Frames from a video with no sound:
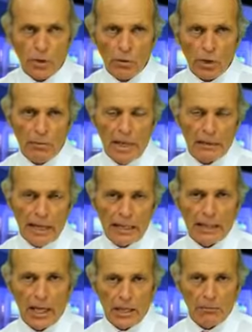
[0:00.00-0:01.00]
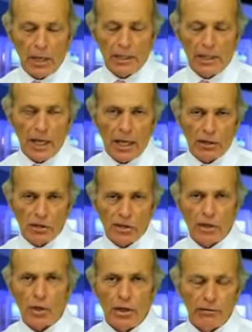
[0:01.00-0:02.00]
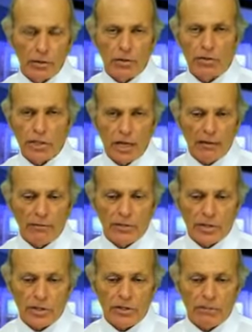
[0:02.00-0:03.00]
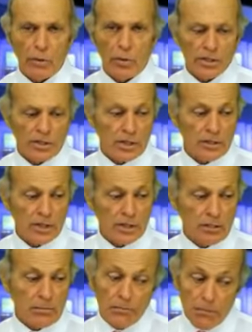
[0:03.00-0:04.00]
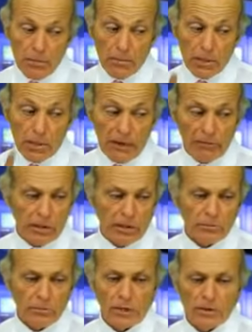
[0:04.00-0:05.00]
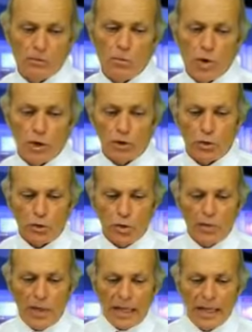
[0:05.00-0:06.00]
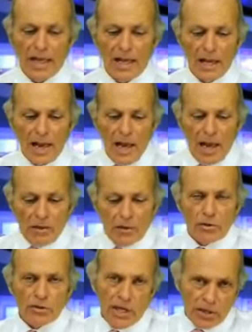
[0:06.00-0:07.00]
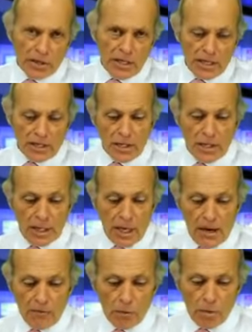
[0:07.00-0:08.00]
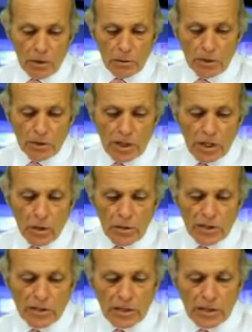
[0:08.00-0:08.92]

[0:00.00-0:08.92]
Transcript: When you make that kind of money and you still have huge deficits, I mean, what does that tell you? Maybe leftism doesn't work, do you think? The recession has hit everyone. I want you to know this.